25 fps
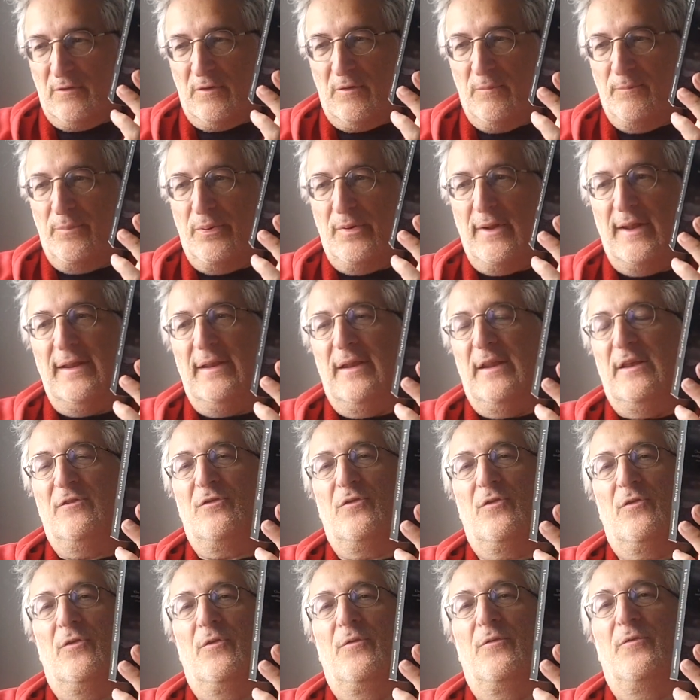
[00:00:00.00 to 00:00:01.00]
completely
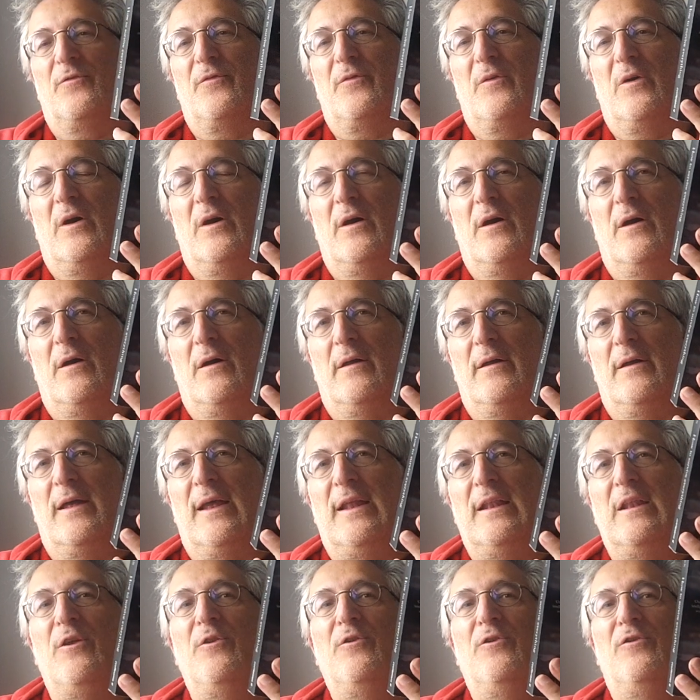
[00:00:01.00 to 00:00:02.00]
sort of uh,
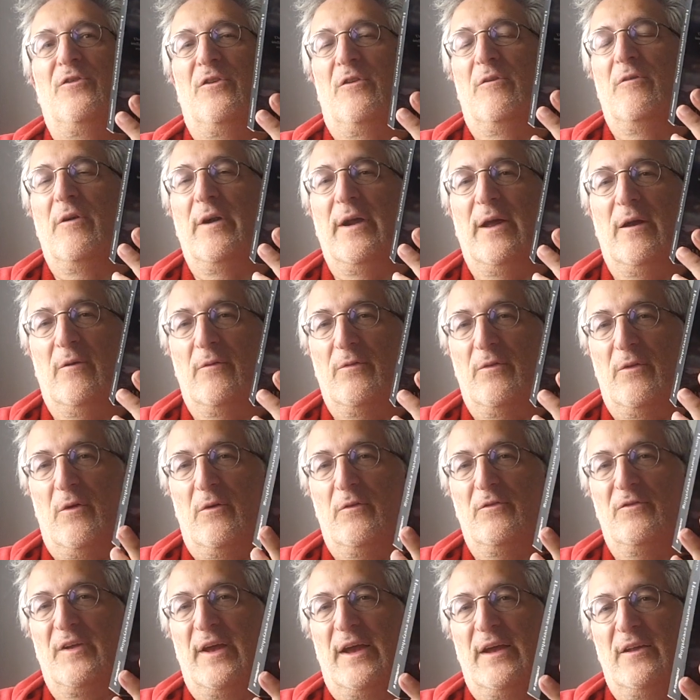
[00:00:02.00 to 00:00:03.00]
illusionary on,
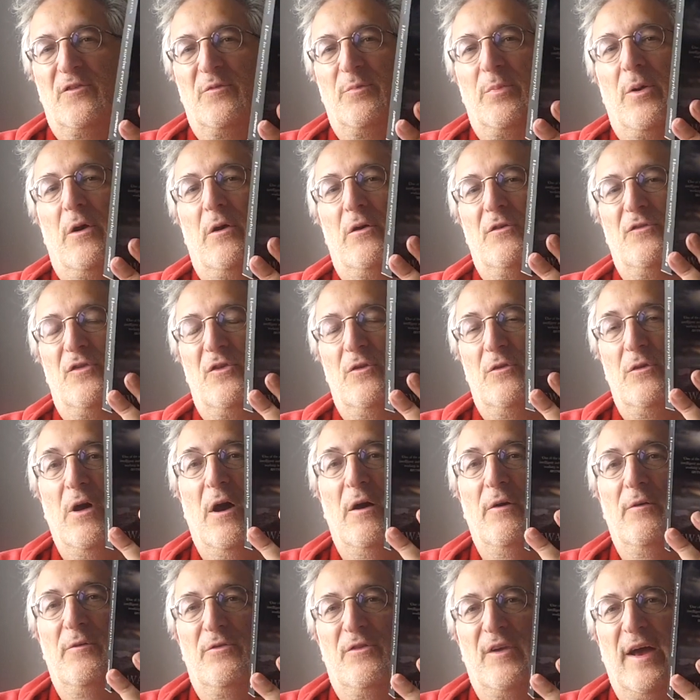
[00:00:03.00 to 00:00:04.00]
on Dad's part to
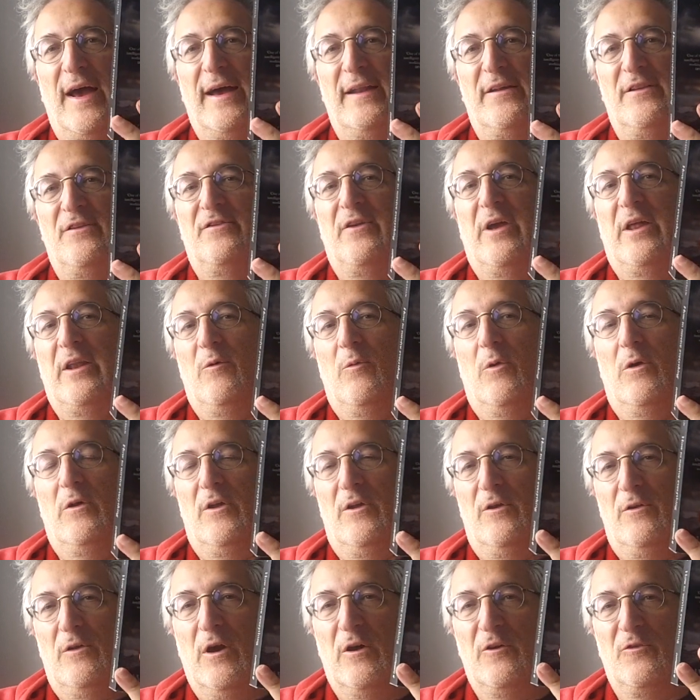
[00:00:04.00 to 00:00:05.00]
know Dad is the only one
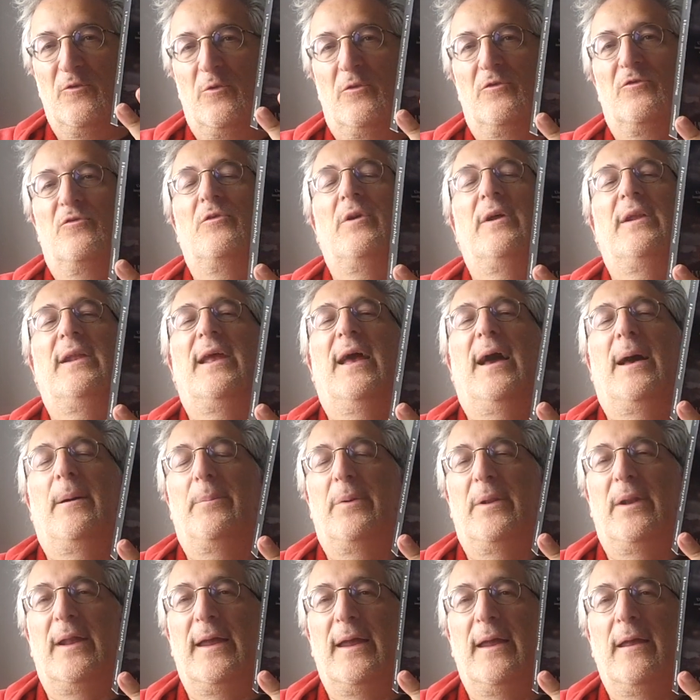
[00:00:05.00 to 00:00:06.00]
who knows what's really
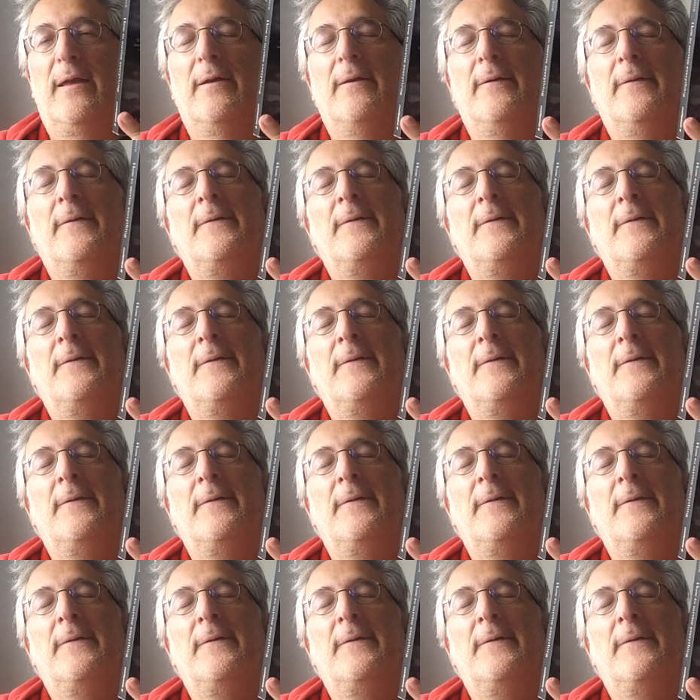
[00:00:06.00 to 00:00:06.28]
happening.